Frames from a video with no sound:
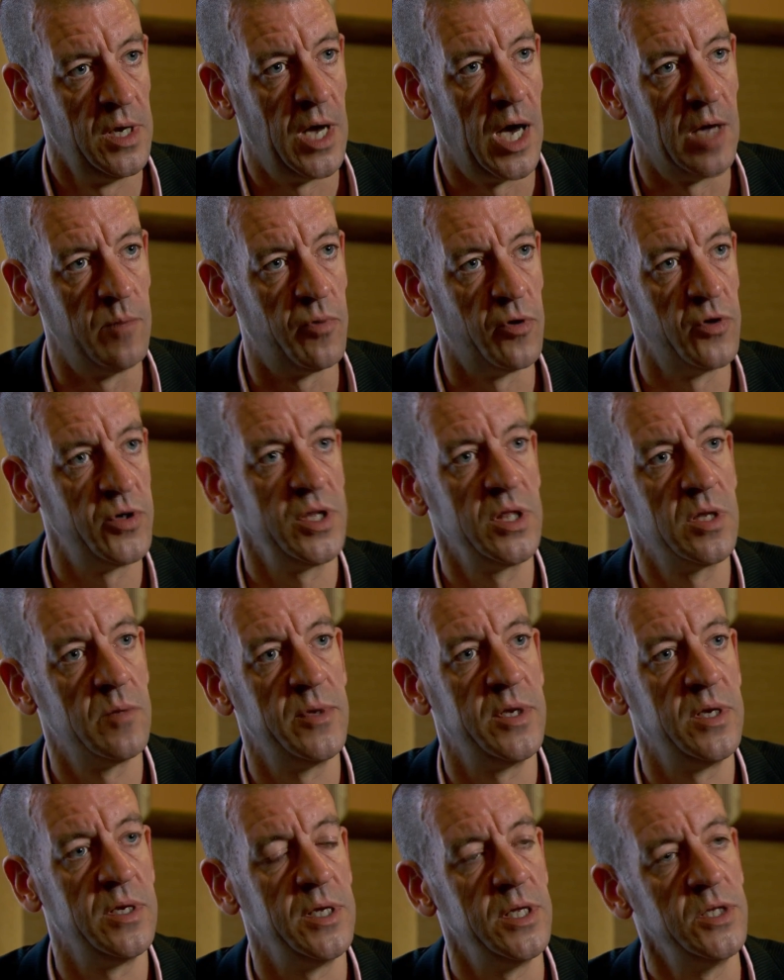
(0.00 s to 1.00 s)
and putting them
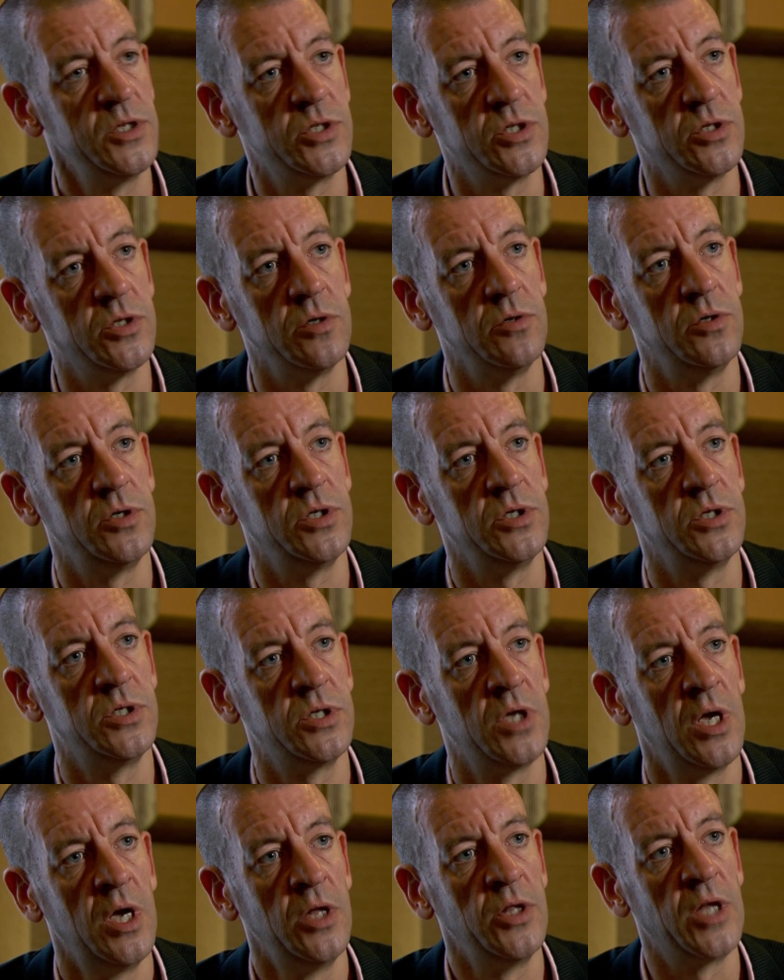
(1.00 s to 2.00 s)
in
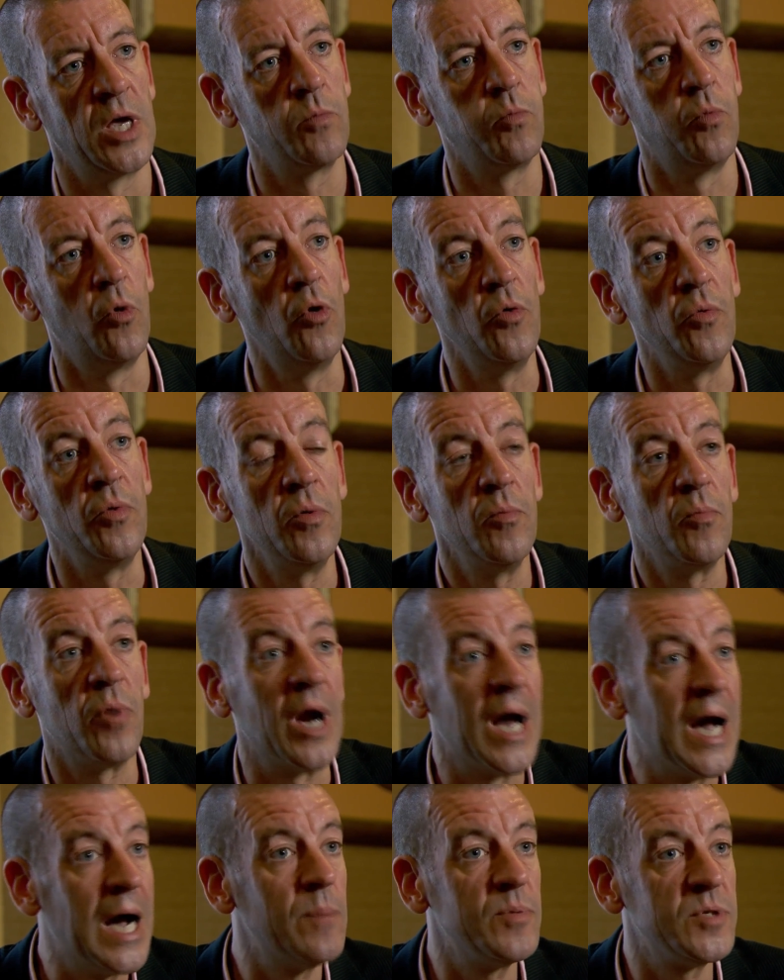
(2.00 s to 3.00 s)
institutions that would
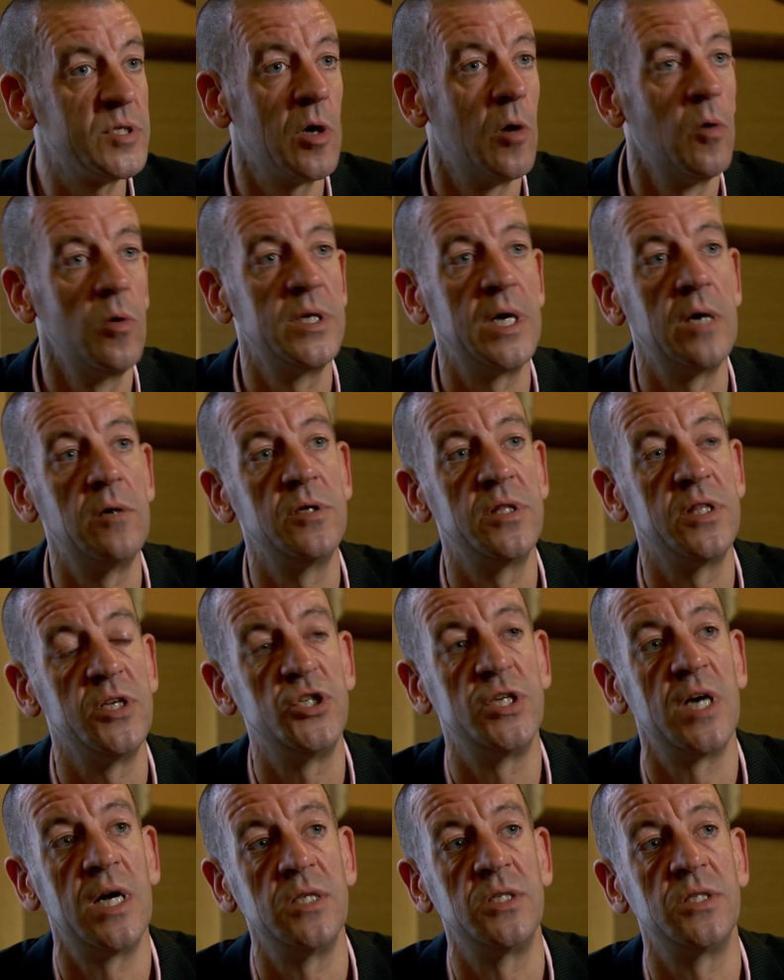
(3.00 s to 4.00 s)
perhaps hold out the
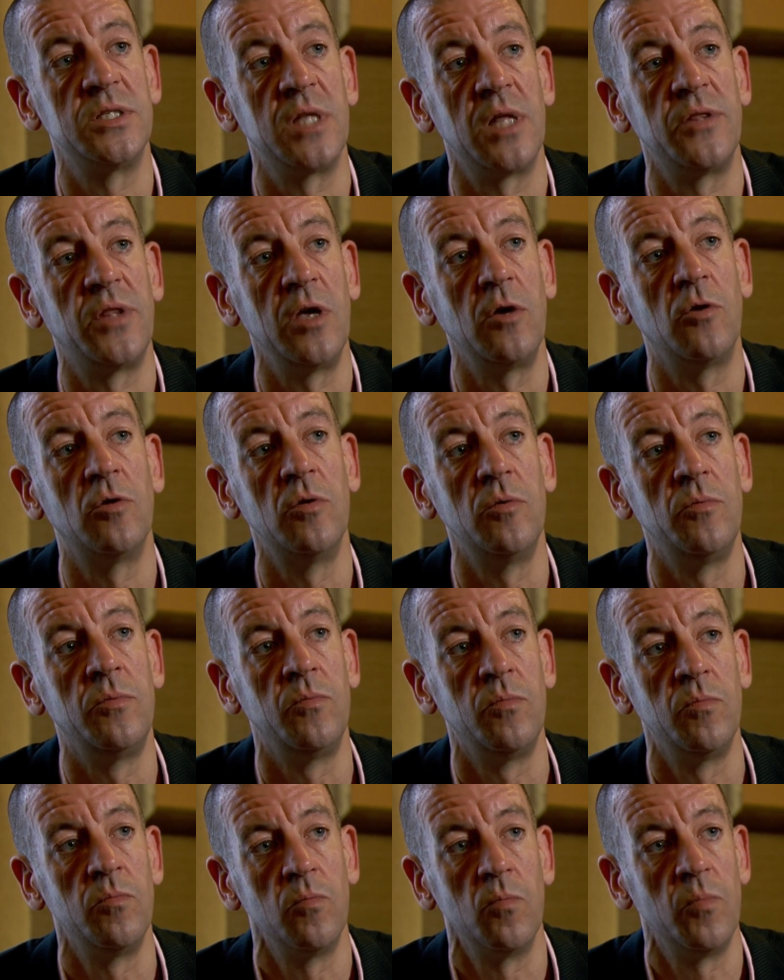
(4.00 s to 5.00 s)
chance that they could
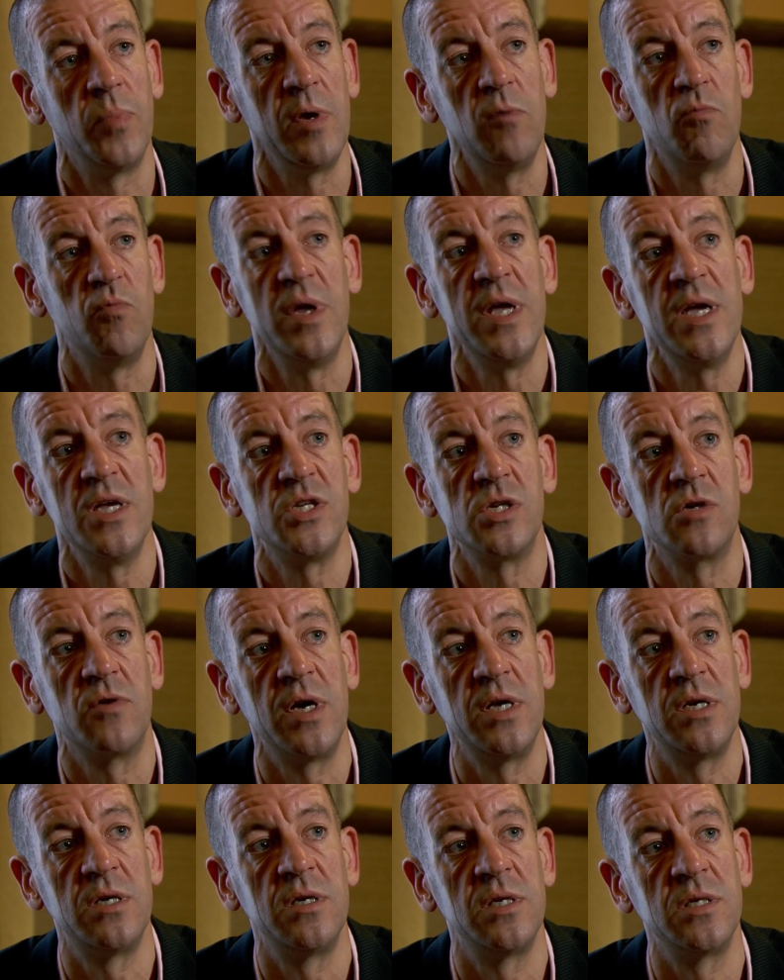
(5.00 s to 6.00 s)
be
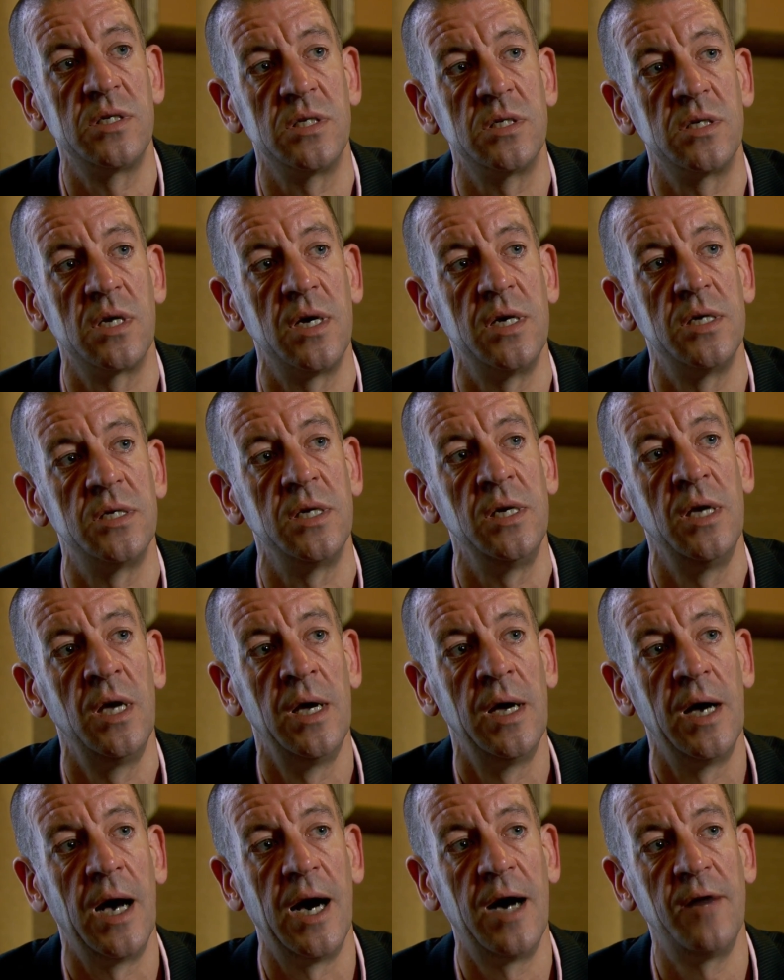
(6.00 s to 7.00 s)
reintegrated in society
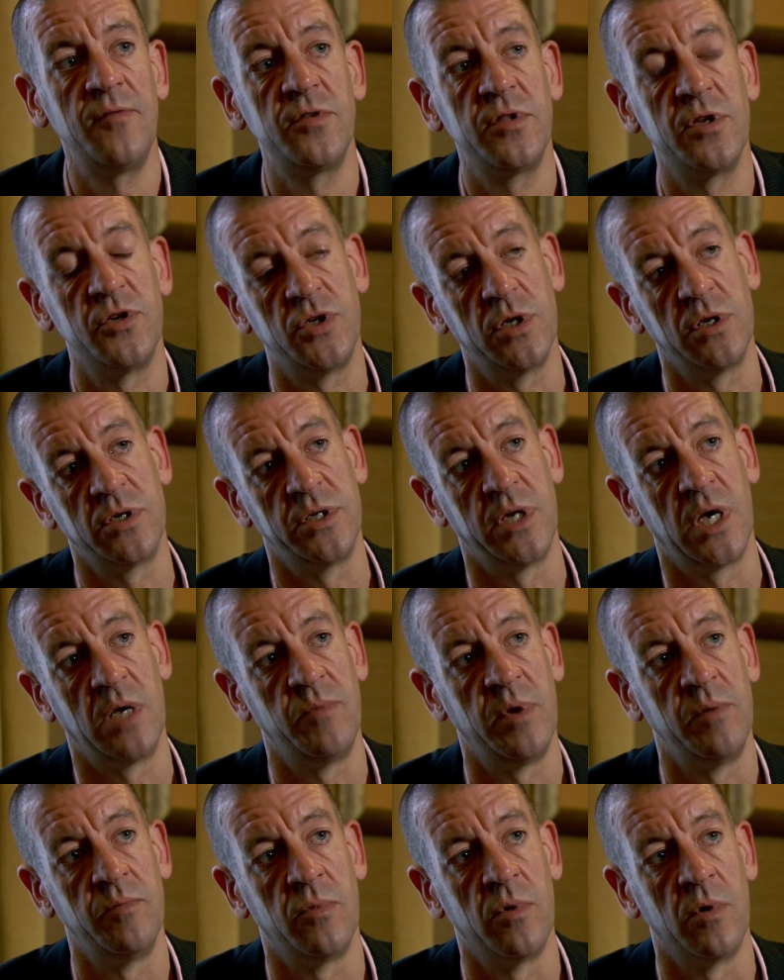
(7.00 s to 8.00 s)
after their children had
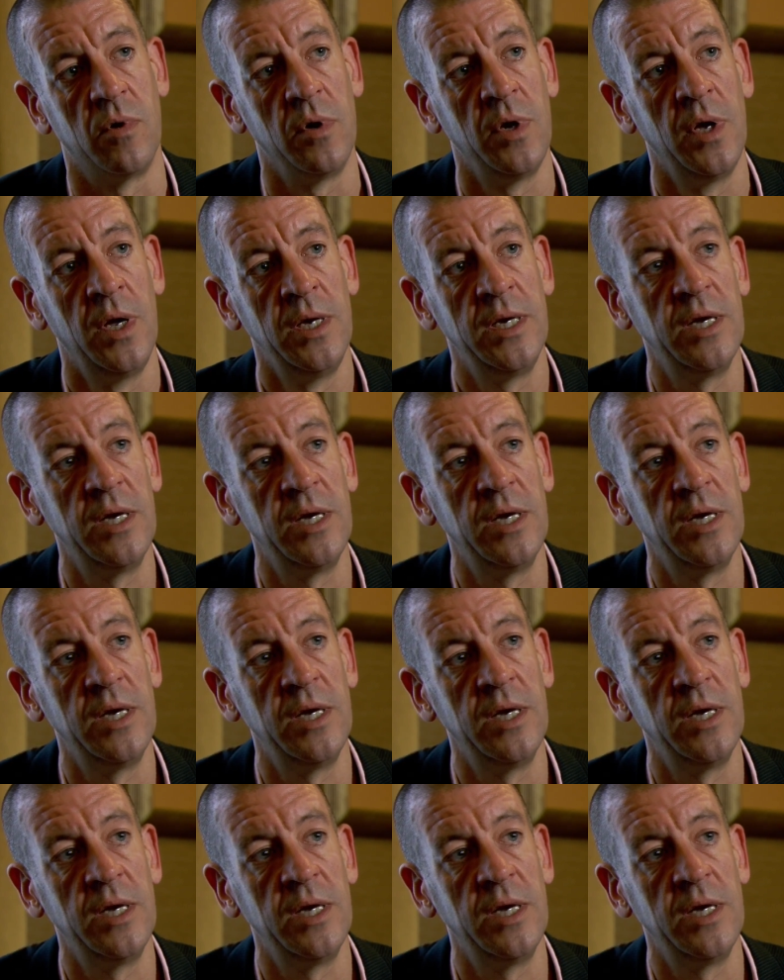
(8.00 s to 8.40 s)
been born.